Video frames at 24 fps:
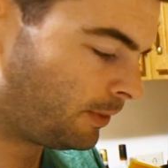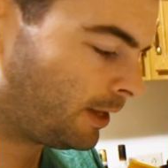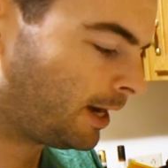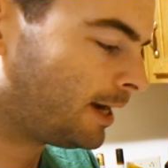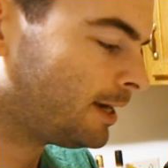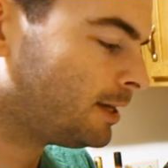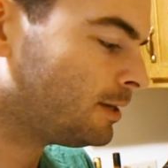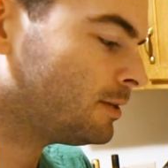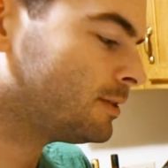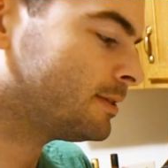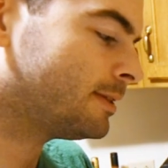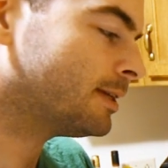I
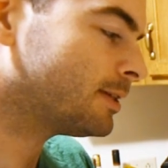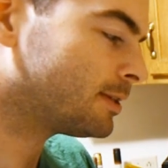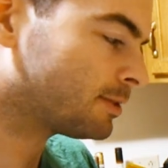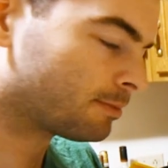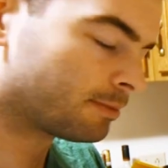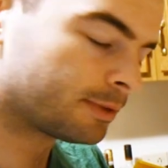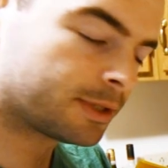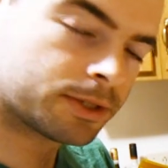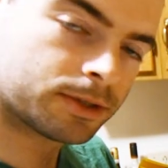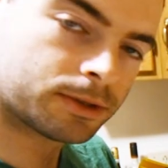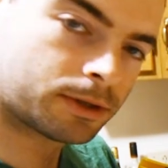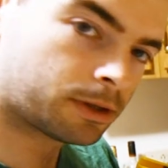use this
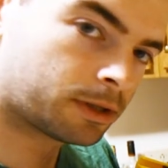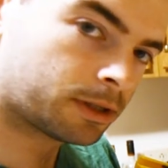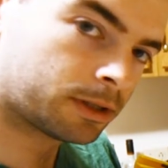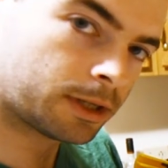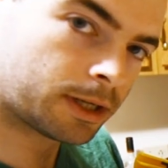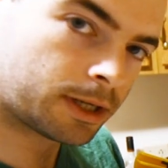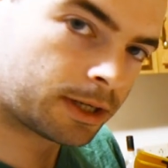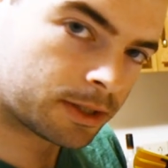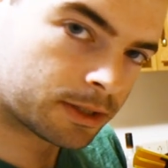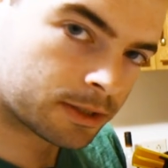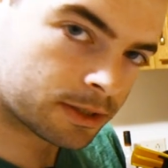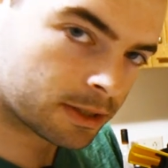
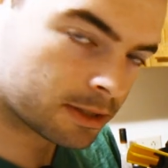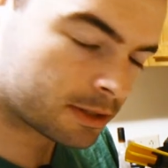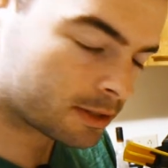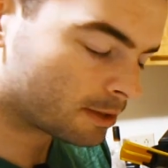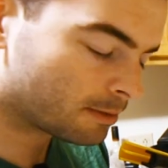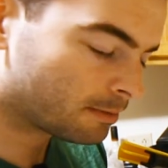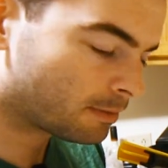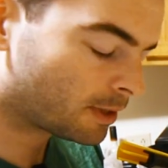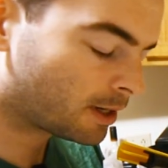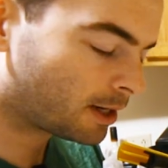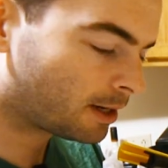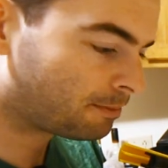recirculating
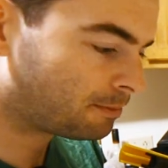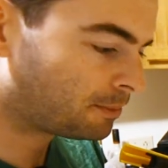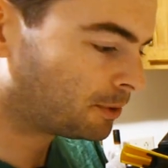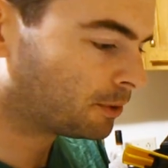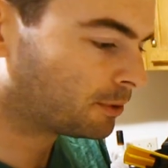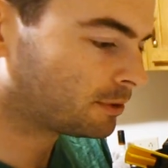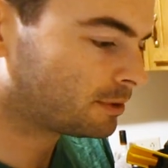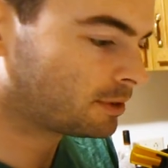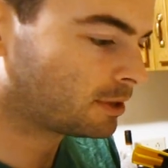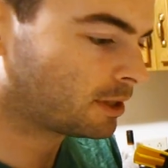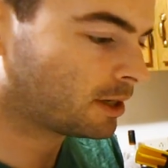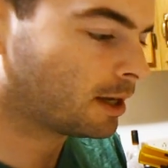system that I
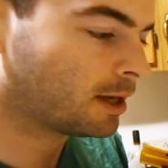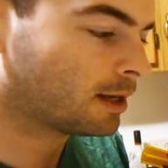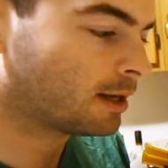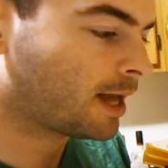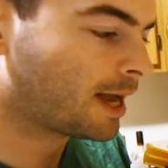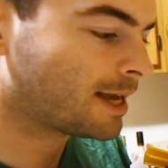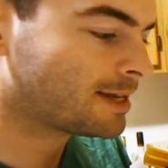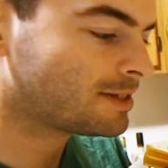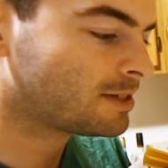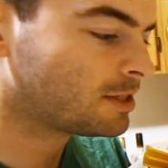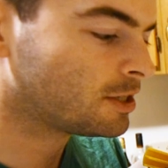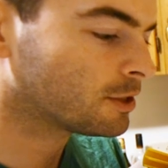built uh,
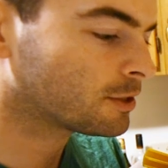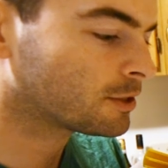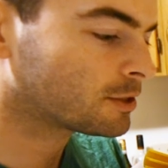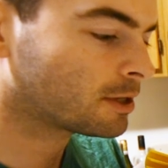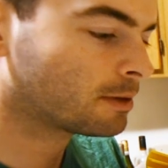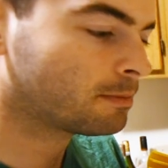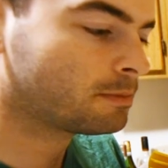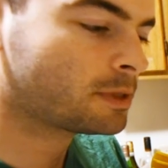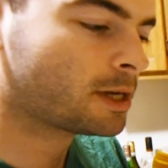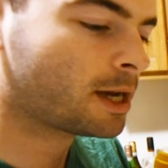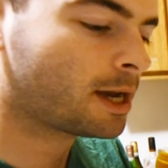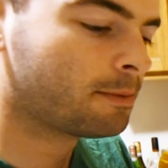last year
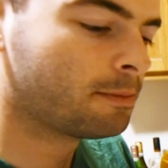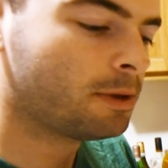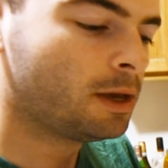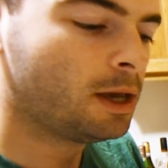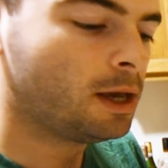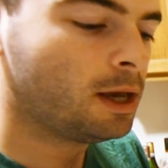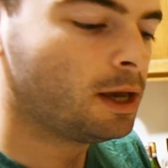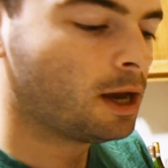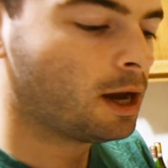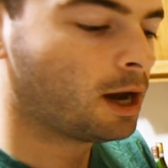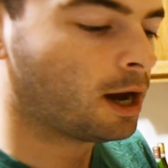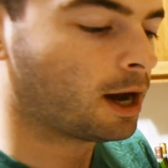sometime
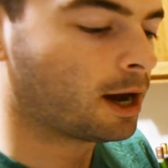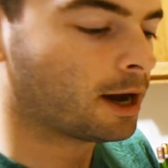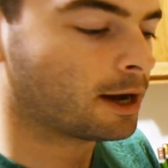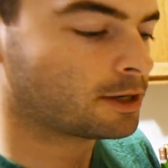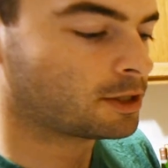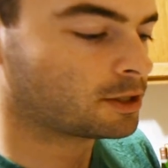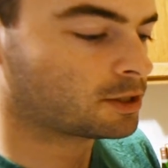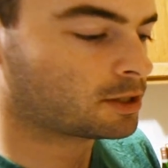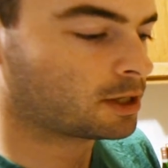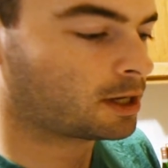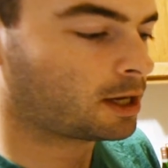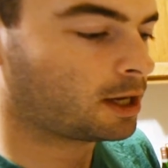uh,
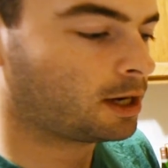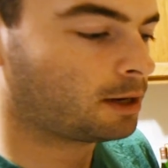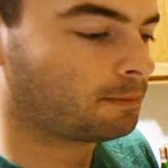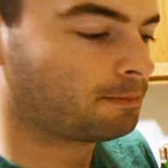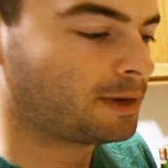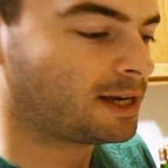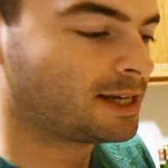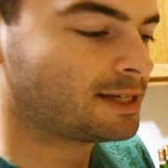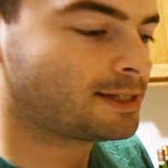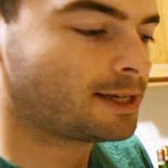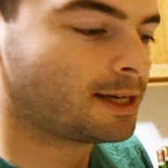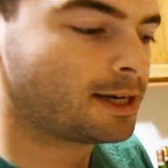just to kind of
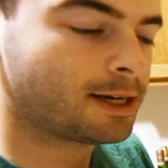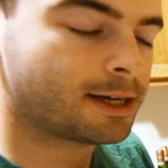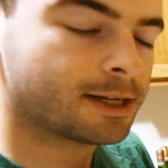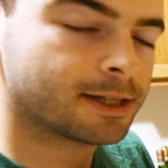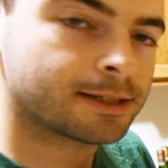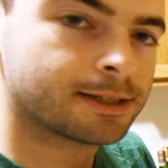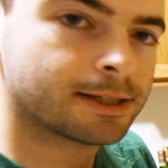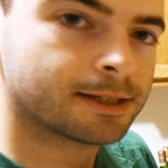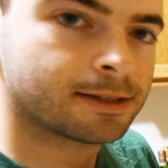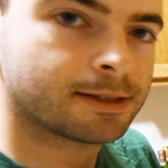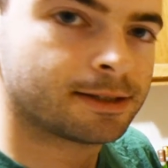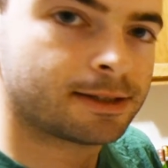maintain
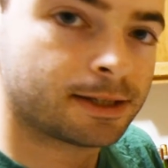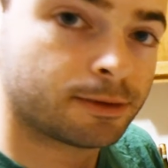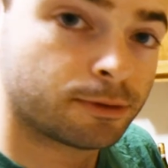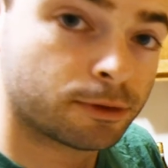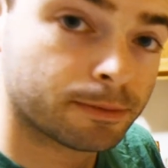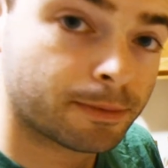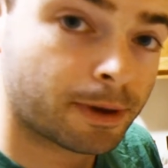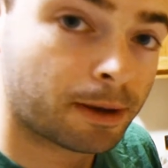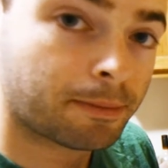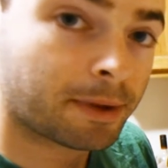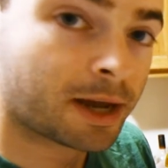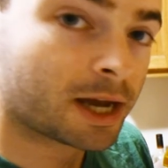consistency with
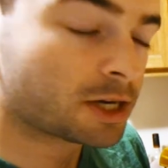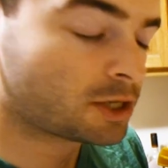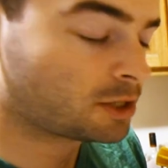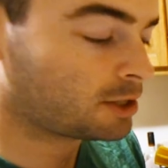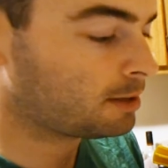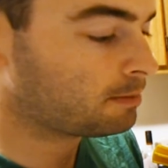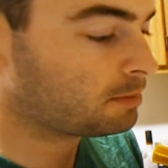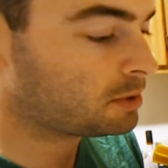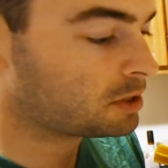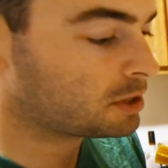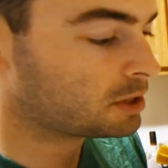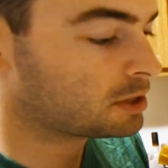my mash
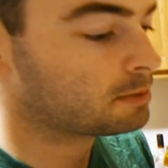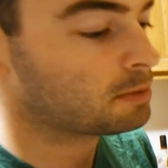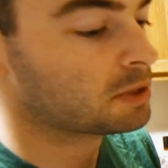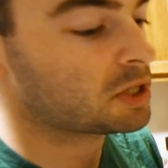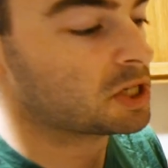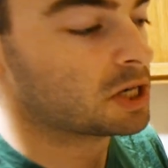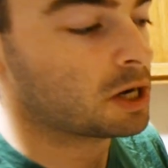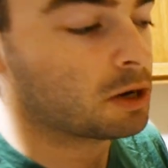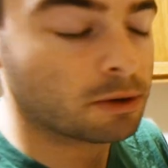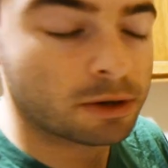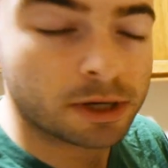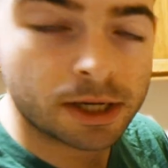temperatures, but
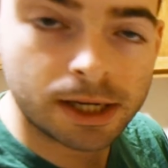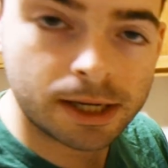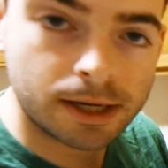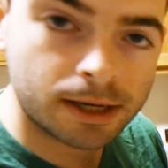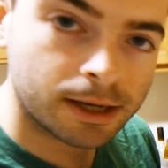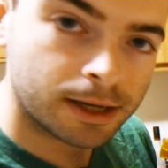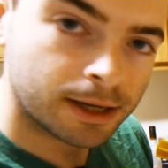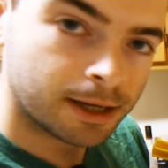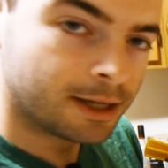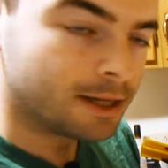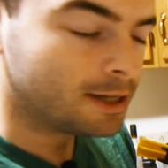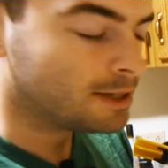you don't need
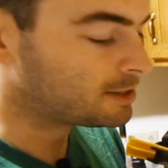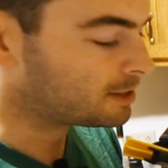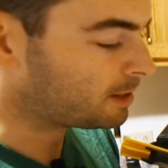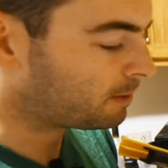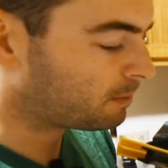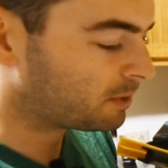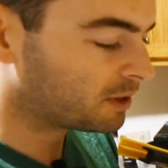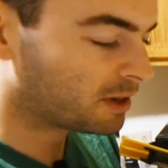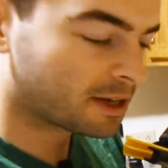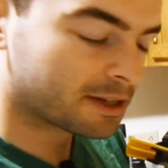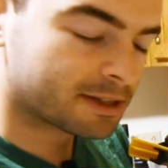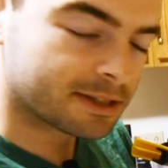
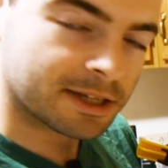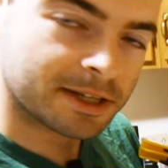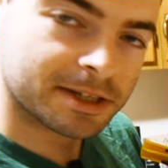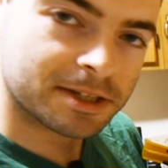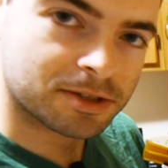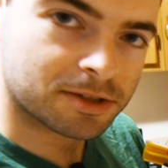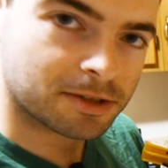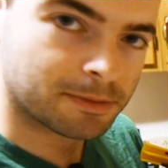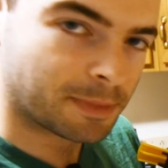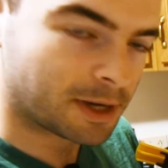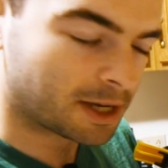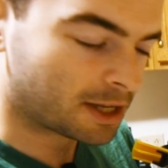something like
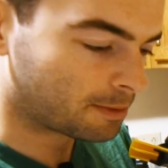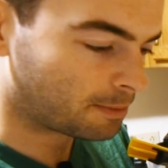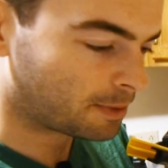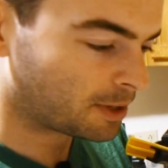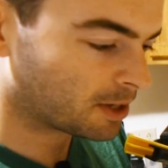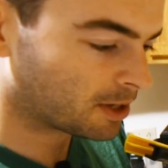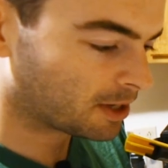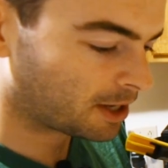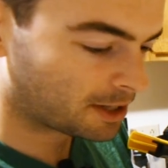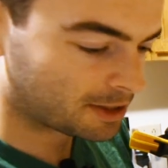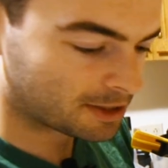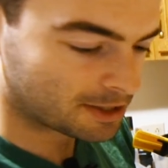this to make a
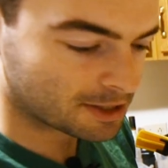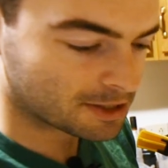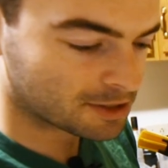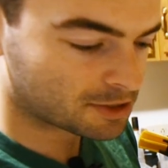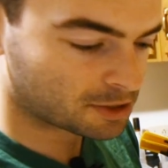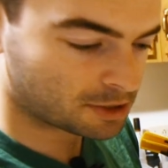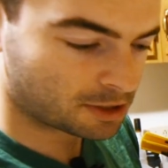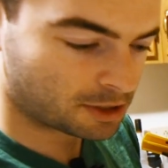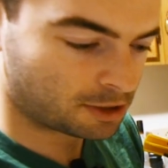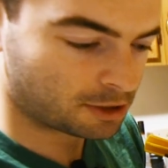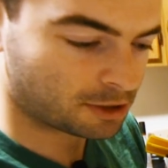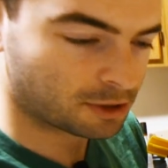beer like
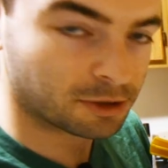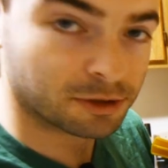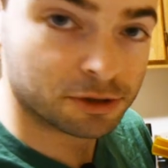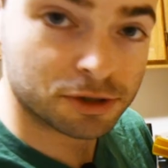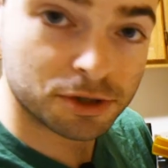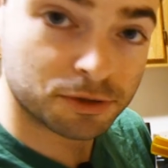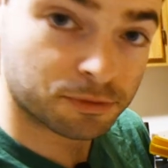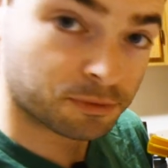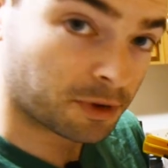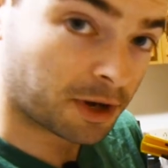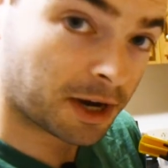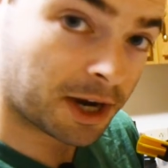this. You can do
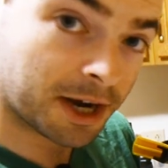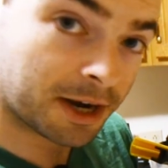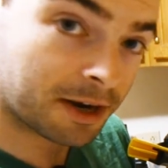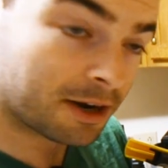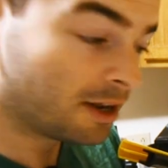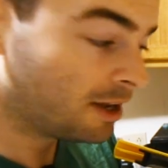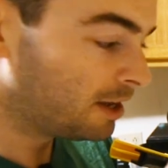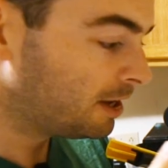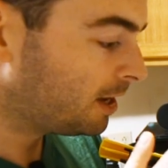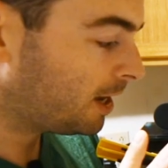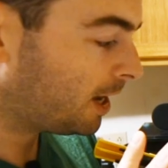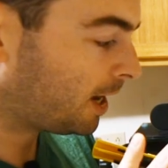just fine.
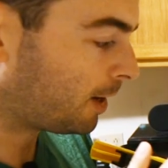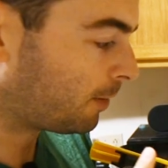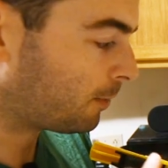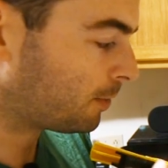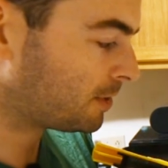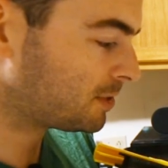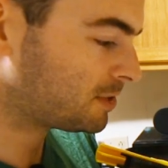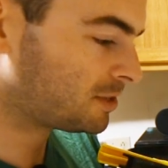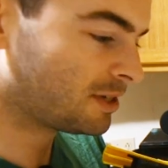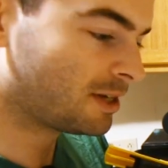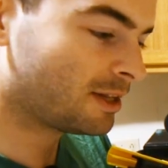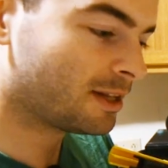I
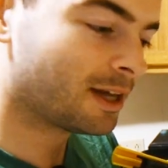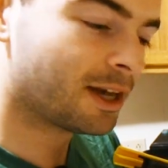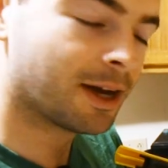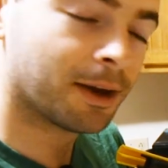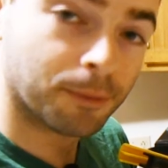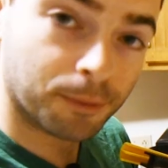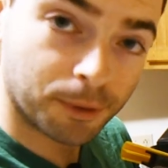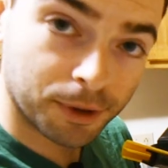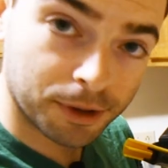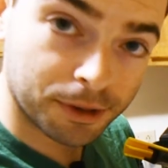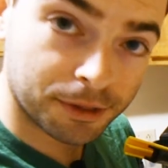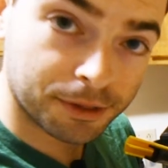want to say
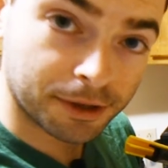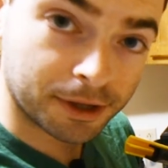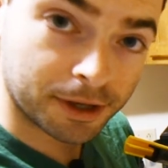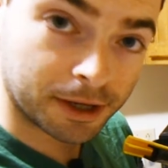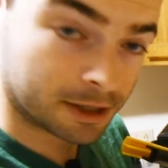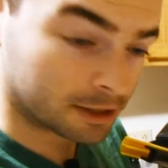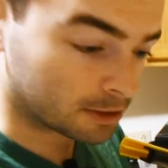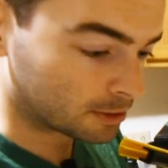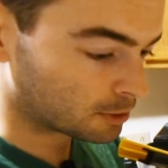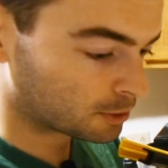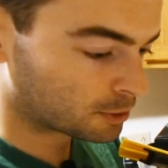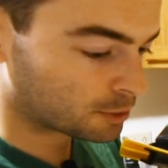that with an
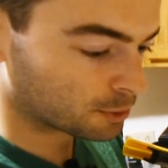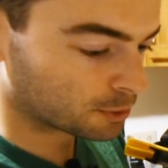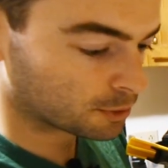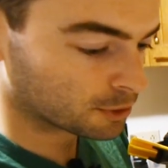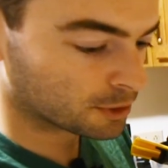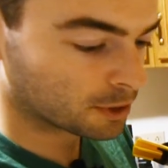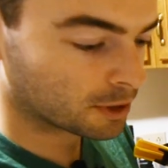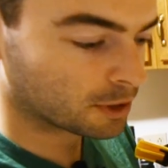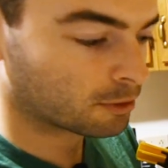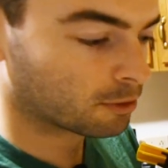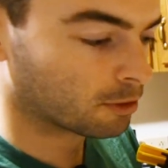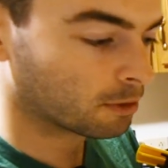igloo
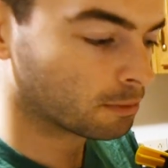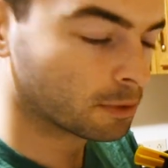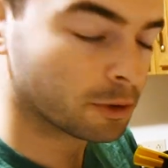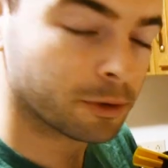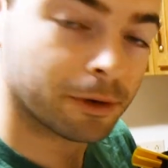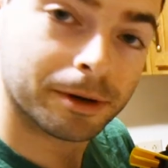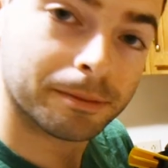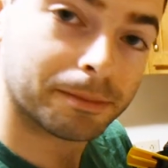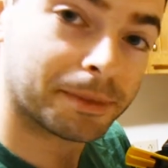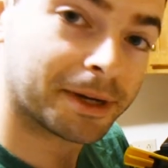cooler or brew in the